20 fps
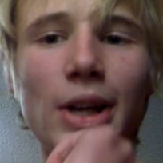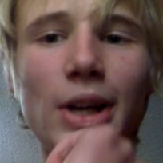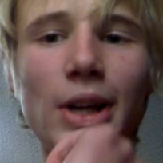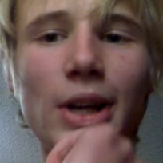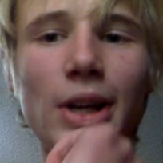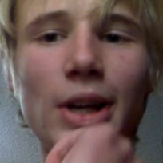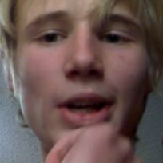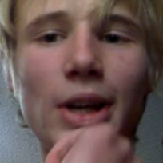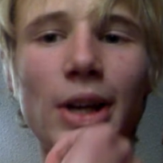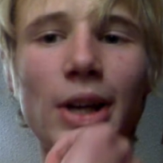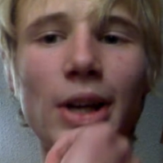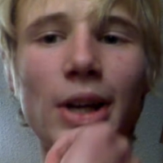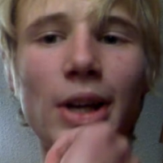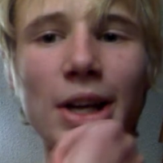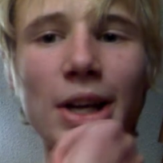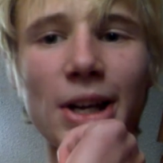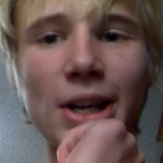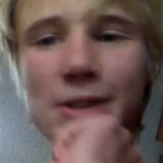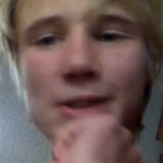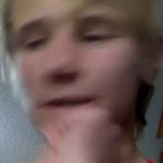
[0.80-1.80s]
Welcome back to
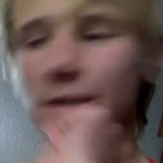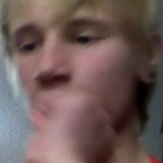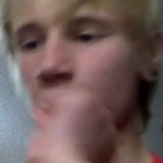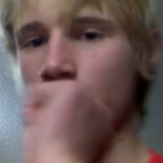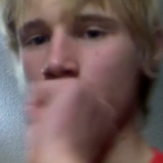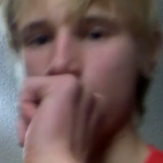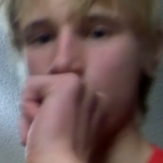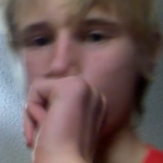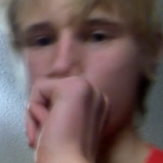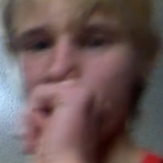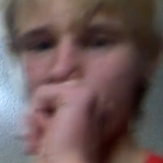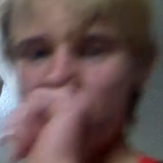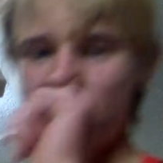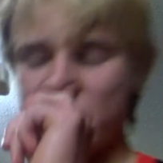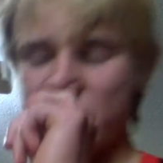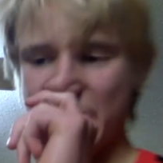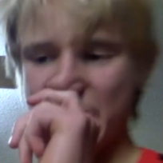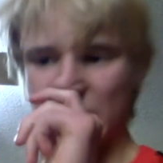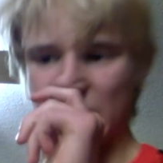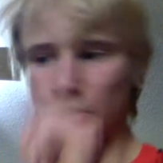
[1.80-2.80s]
another video.
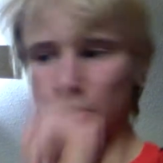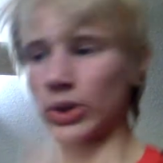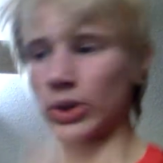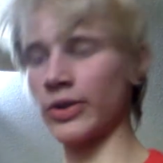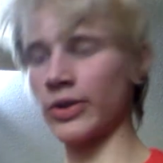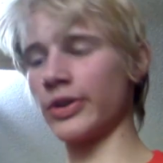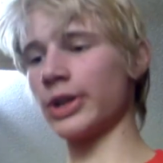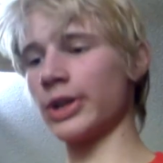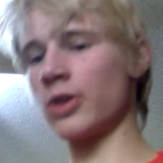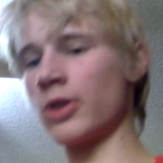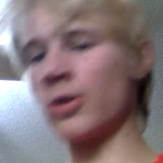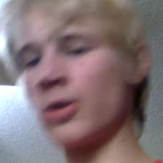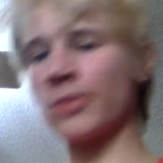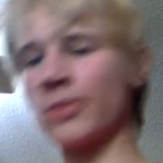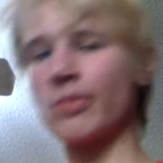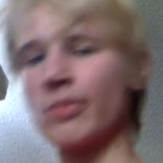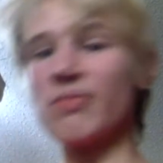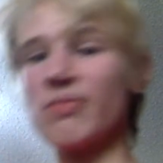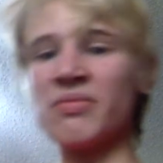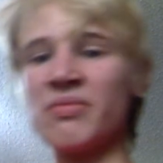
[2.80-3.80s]
Today's not any
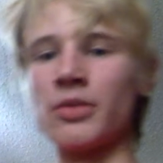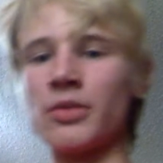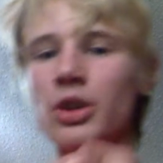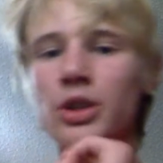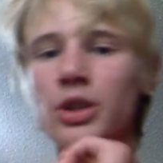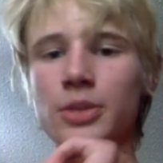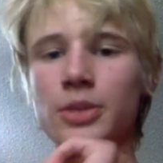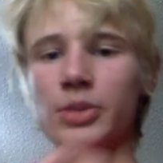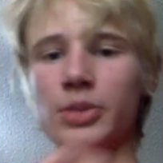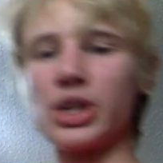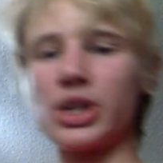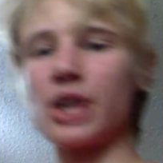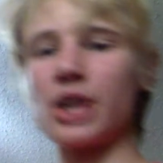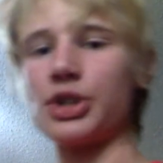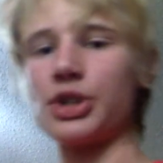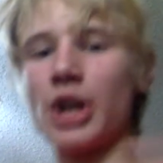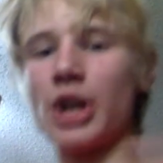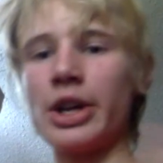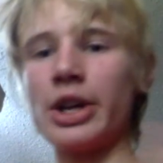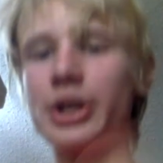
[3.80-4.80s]
ordinary video. I'm actually
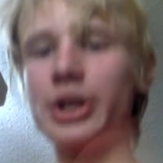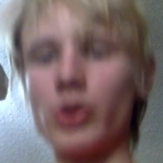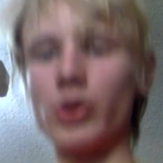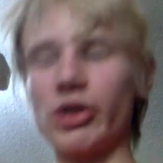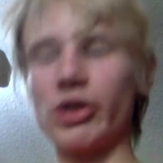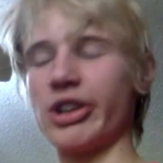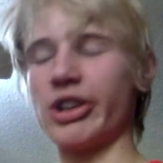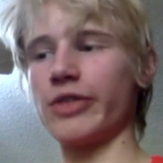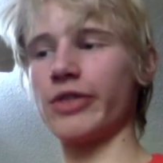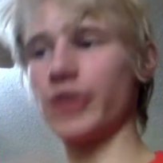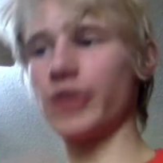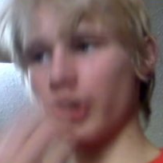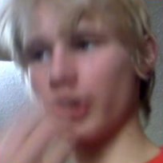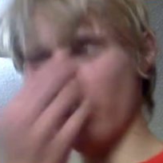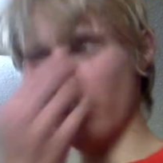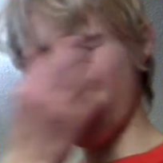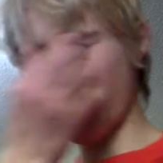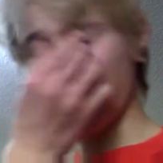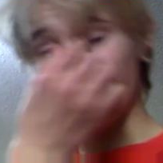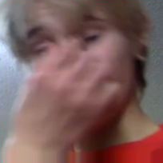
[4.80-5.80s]
going to be doing a
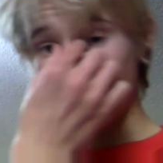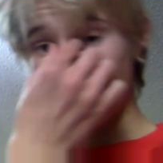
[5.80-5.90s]
how-to.